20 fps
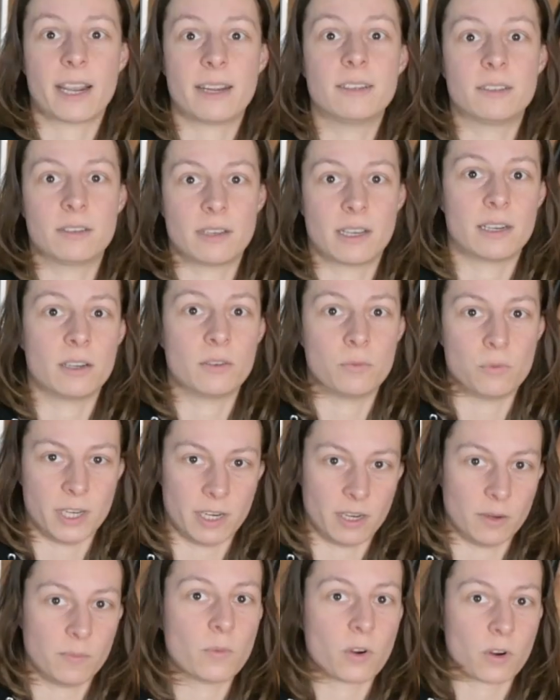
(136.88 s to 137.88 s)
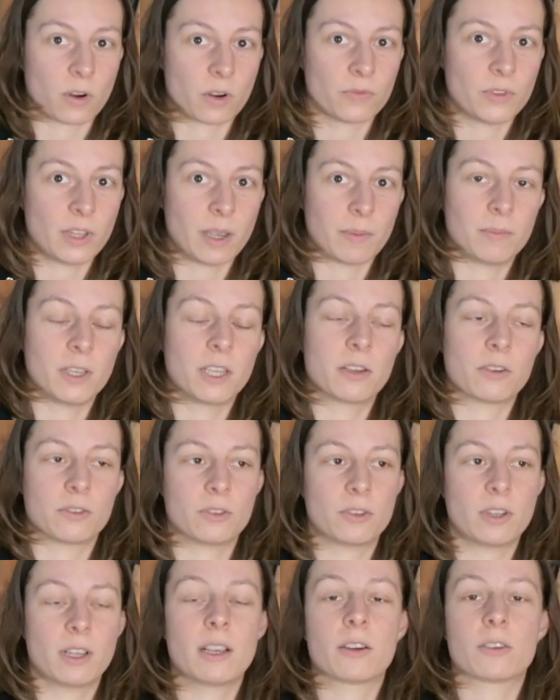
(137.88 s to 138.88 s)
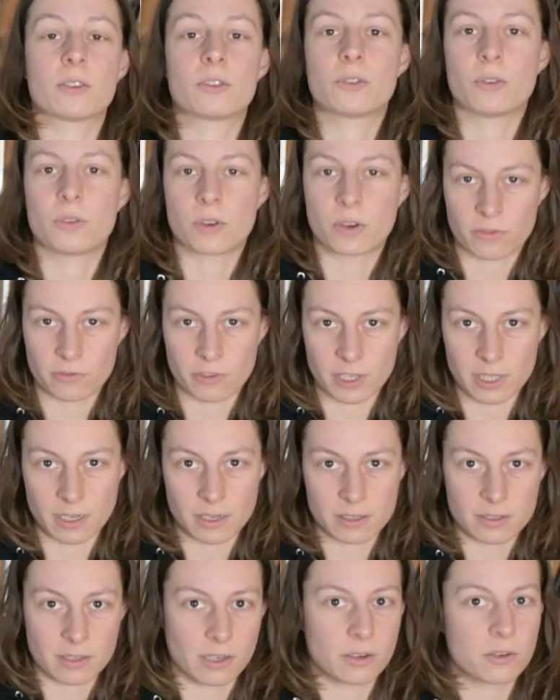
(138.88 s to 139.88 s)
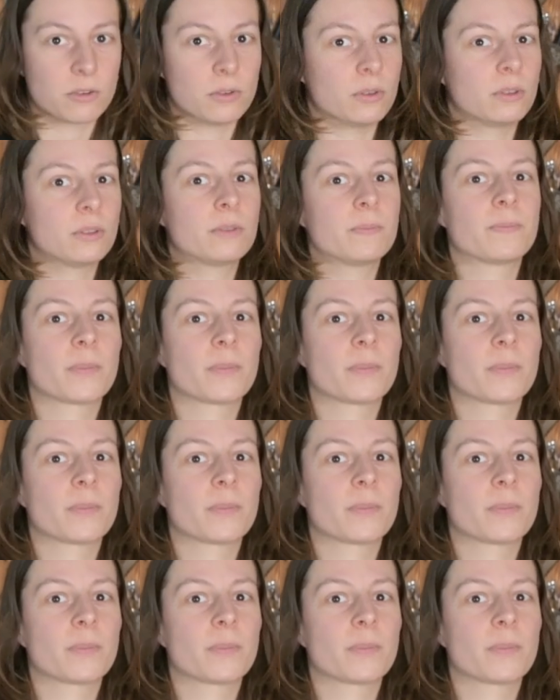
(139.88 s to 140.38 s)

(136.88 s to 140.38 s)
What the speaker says: decided we need more of them because they are so convenient and cool.